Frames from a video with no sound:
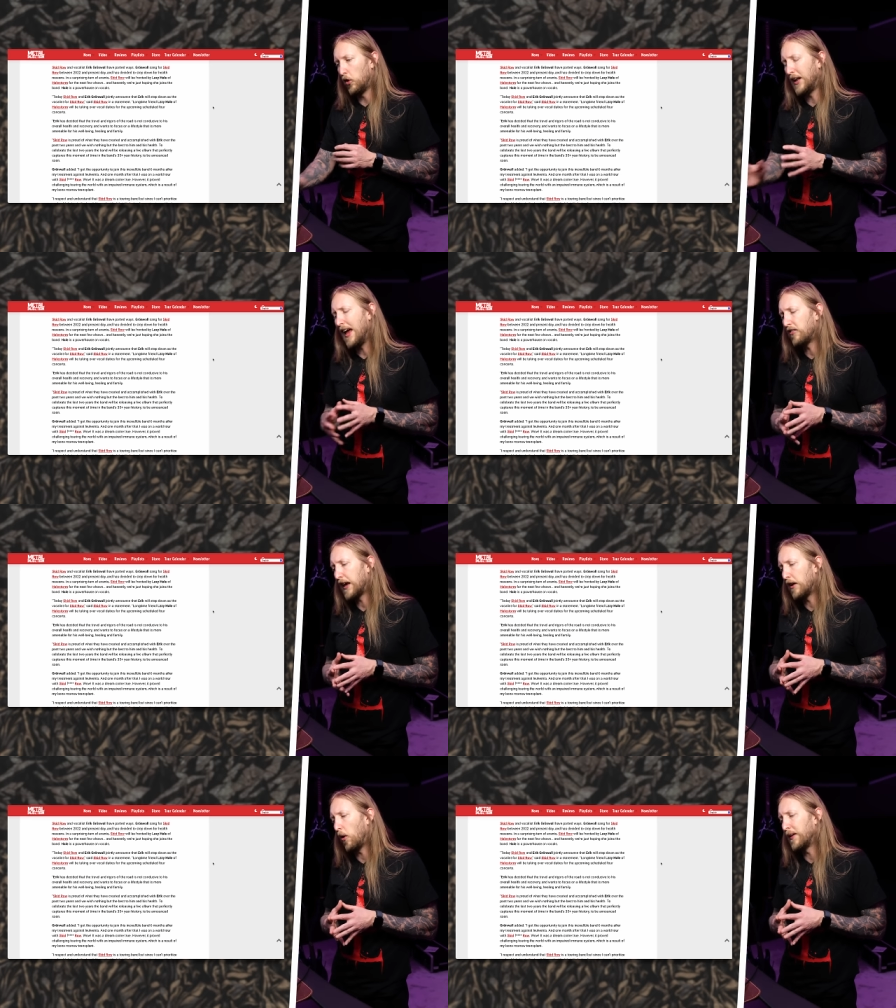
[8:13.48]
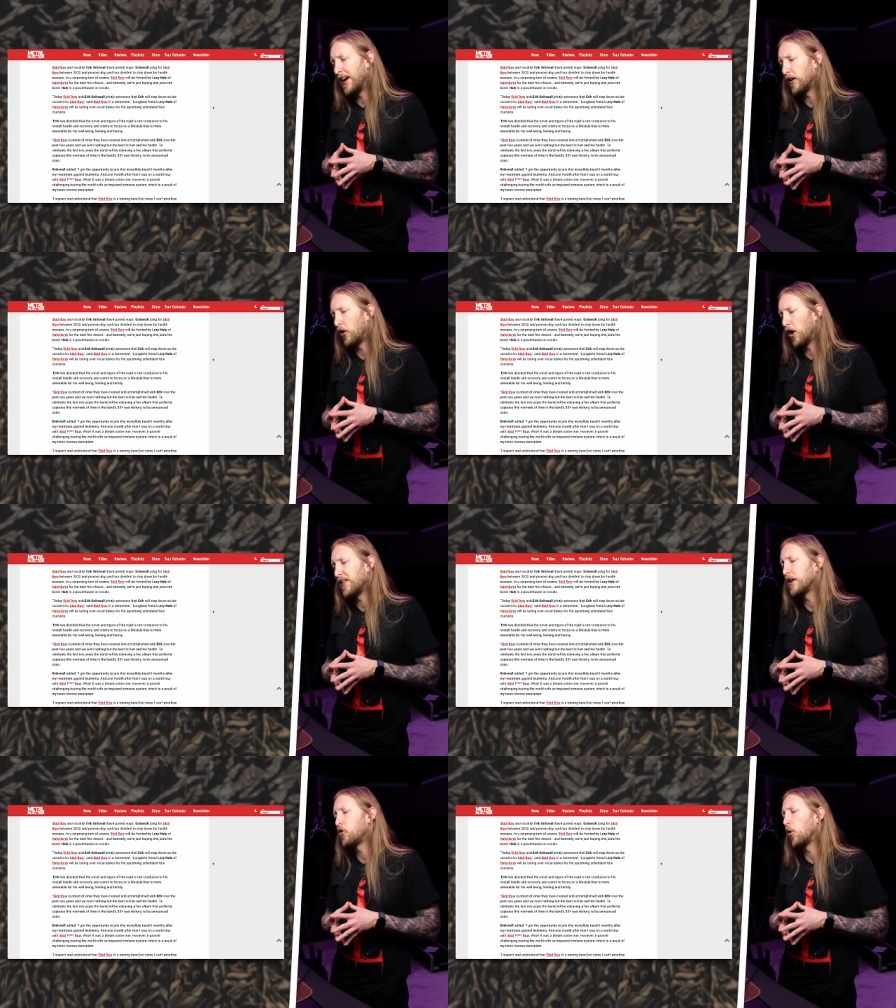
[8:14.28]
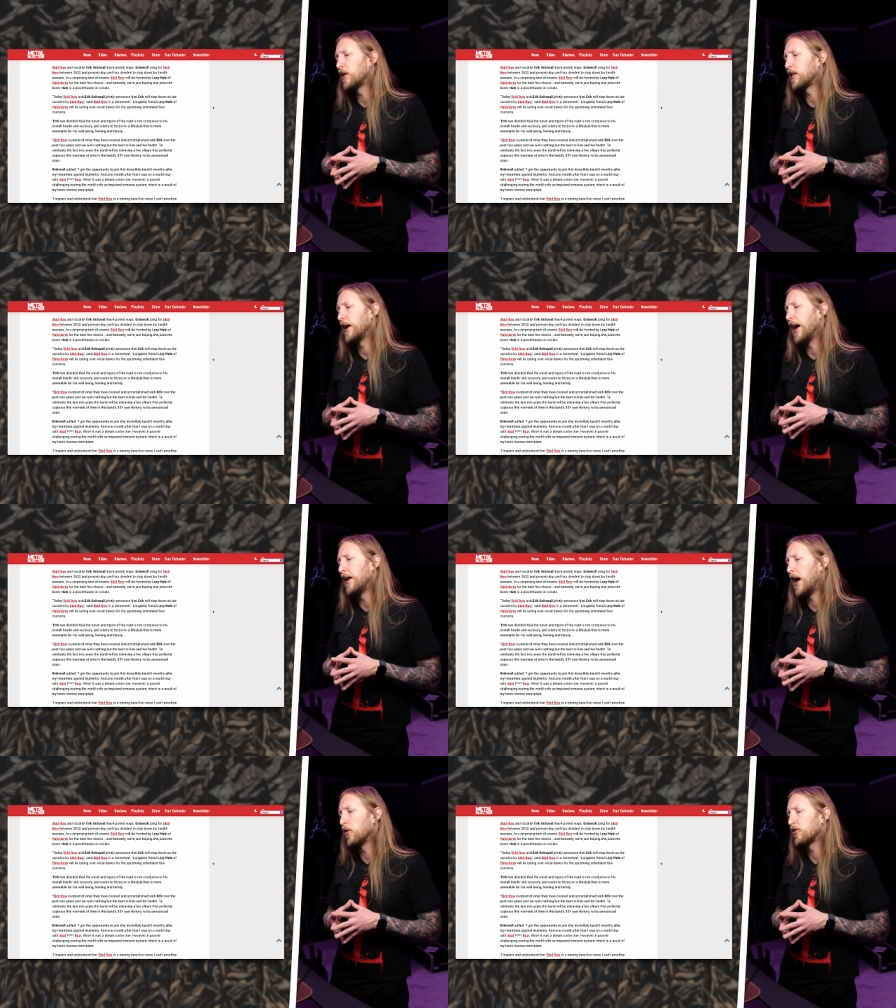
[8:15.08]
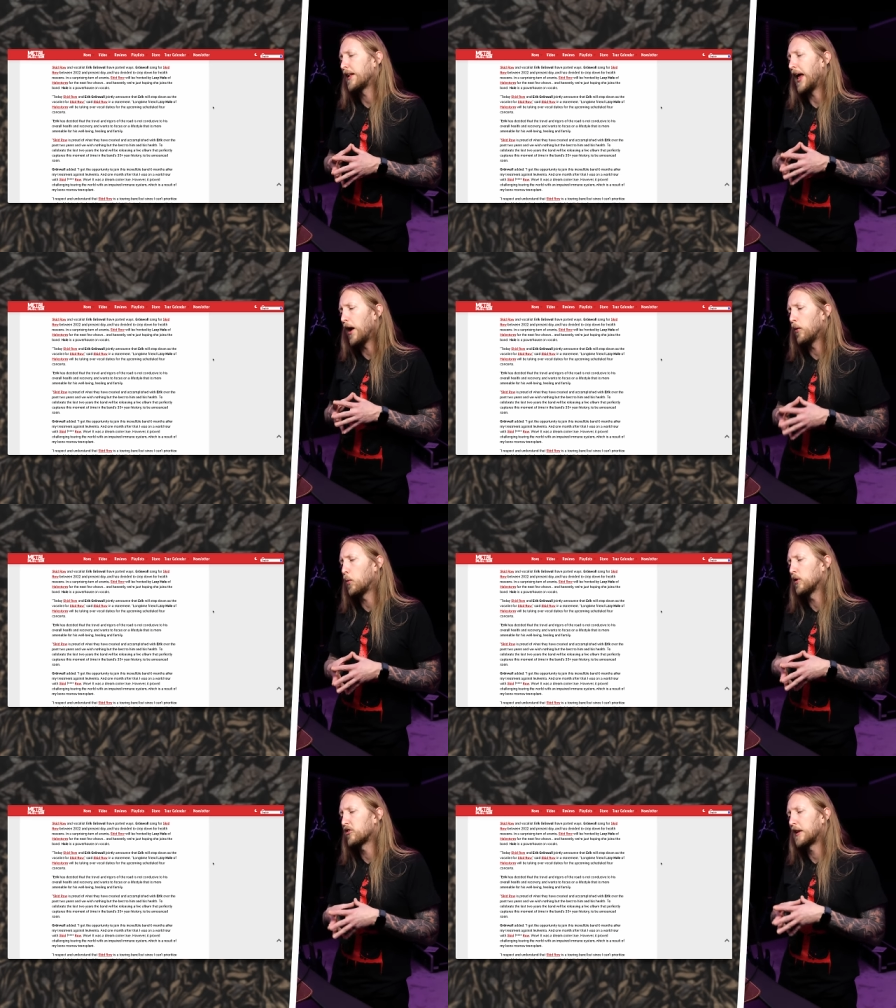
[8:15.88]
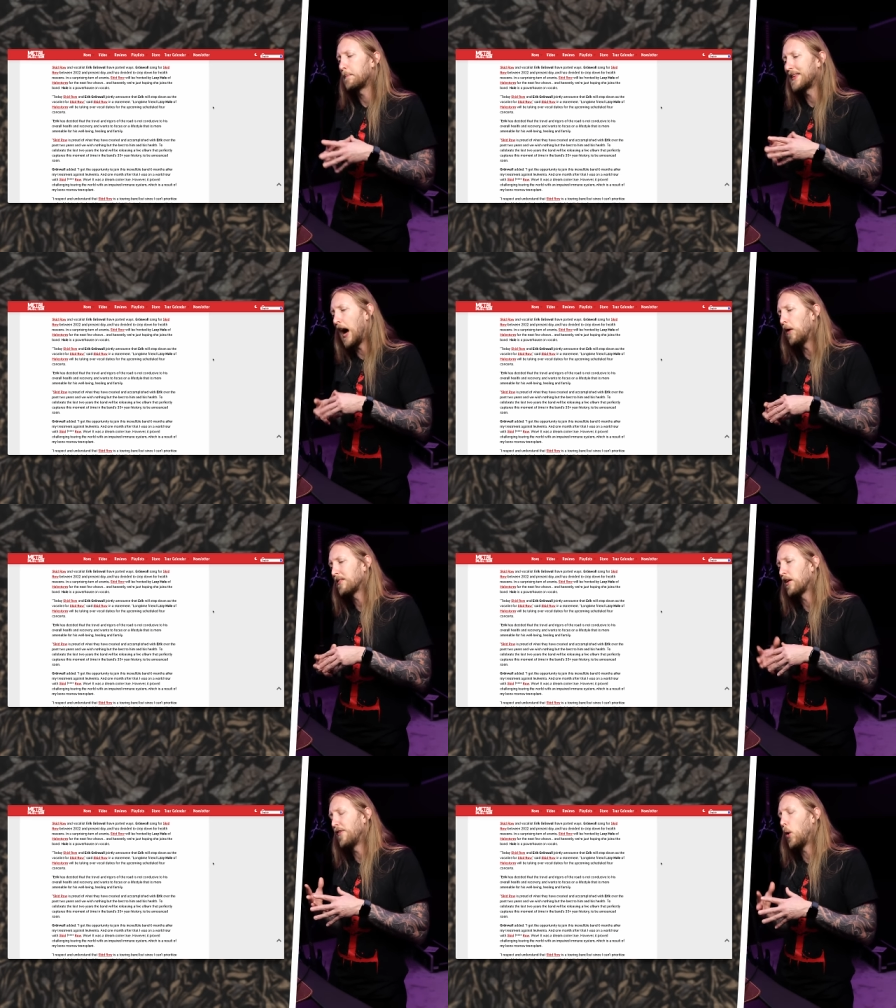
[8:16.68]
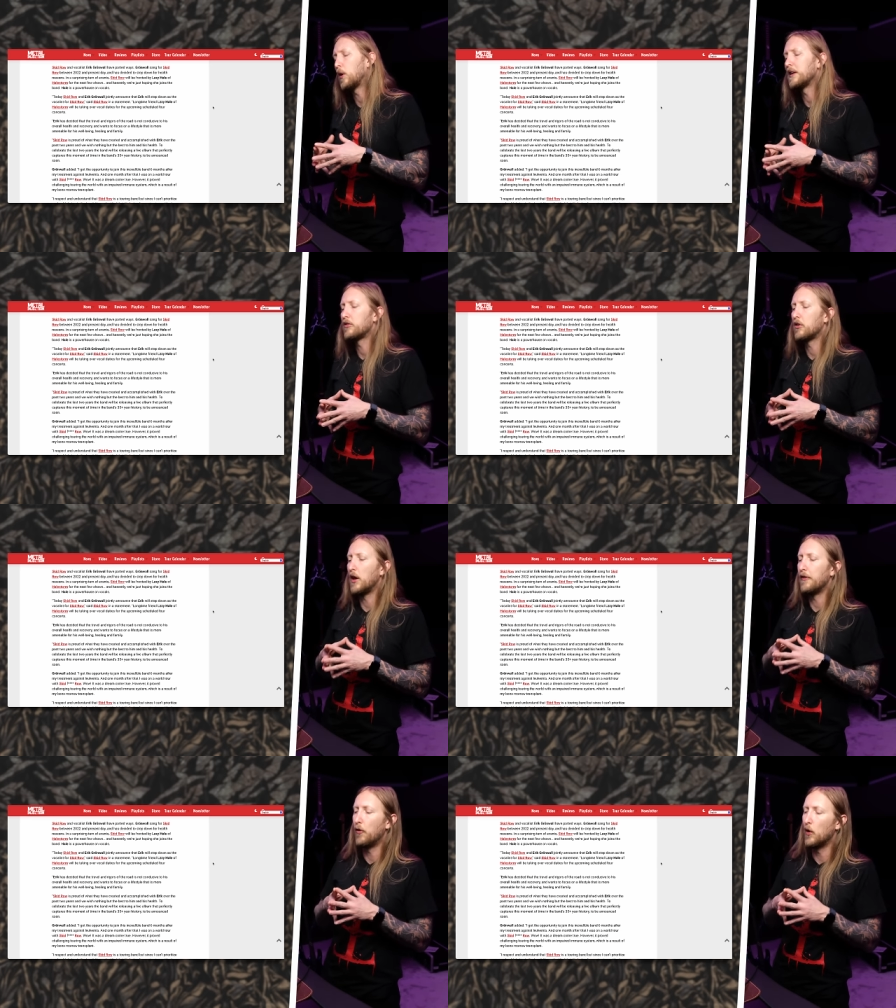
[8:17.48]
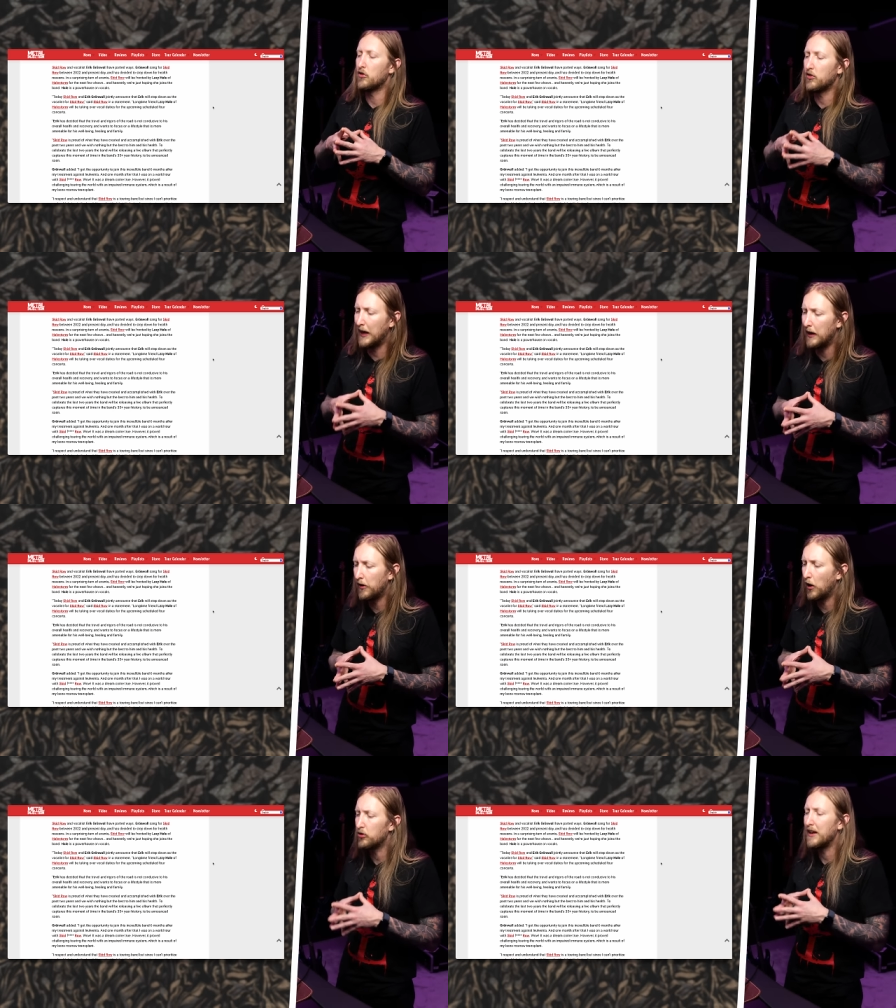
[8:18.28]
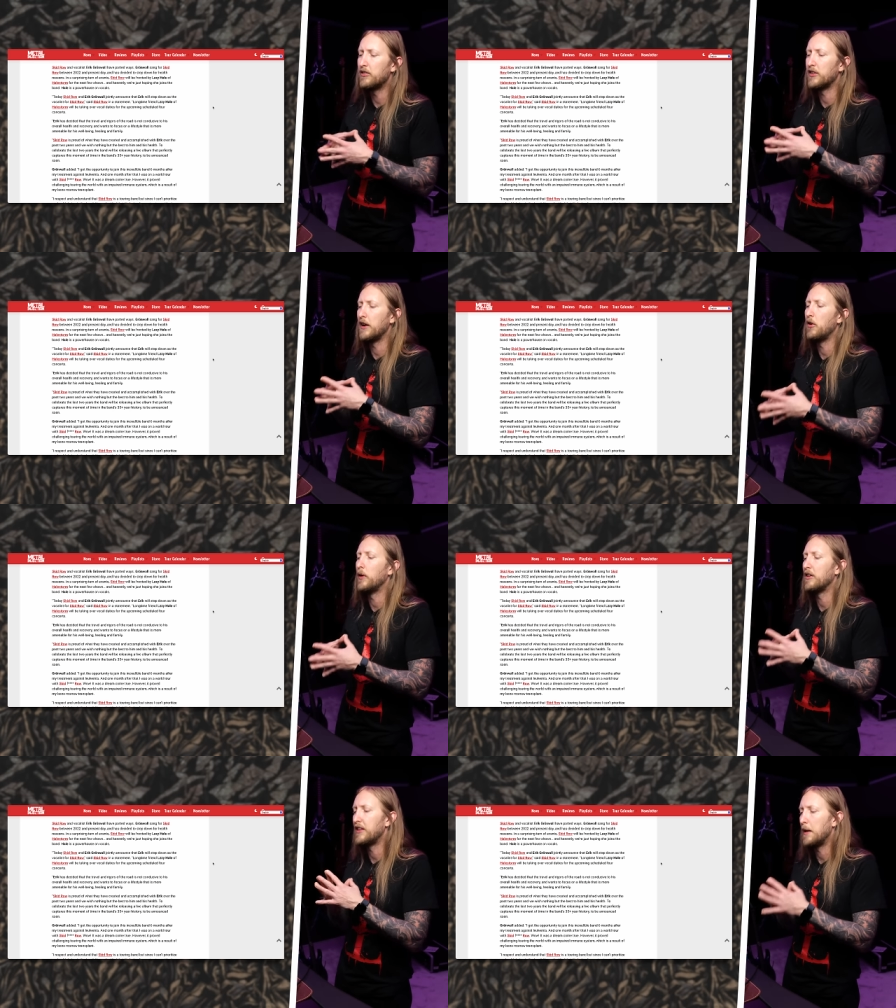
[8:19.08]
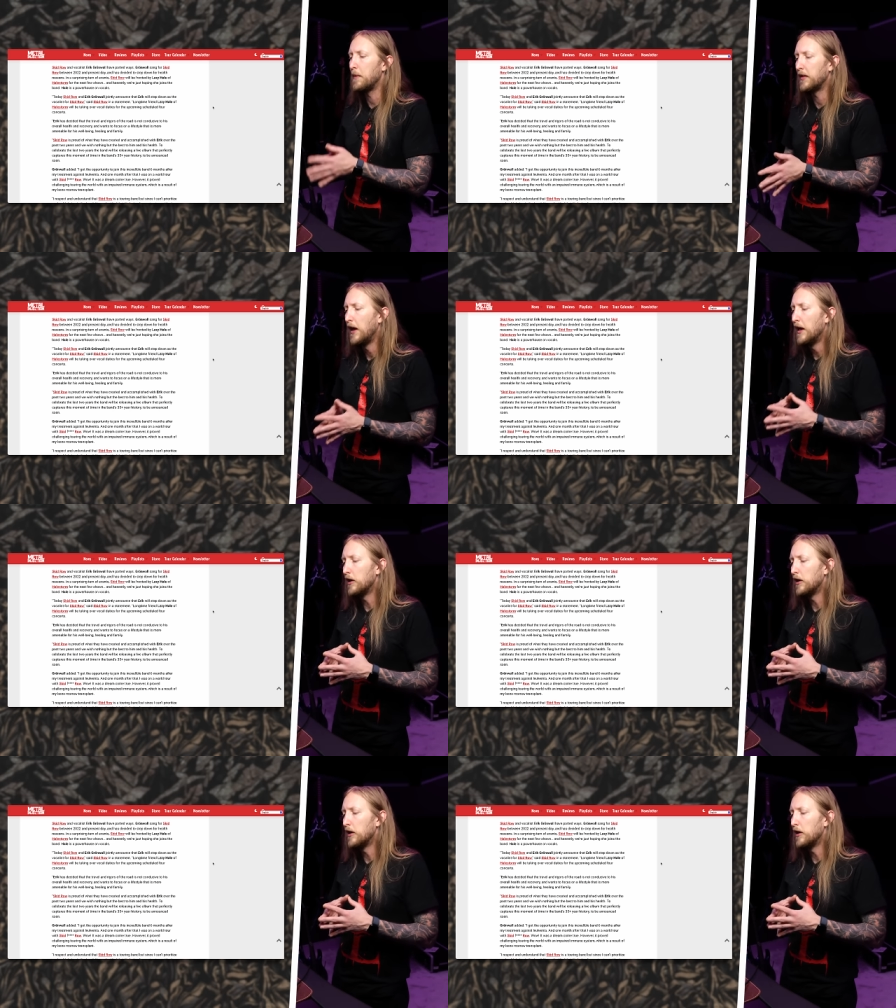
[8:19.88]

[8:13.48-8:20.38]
Today, Skid Row and Erik Grönwall jointly announced that Erik will step down as the vocalist for Skid Row, said Skid Row in a statement.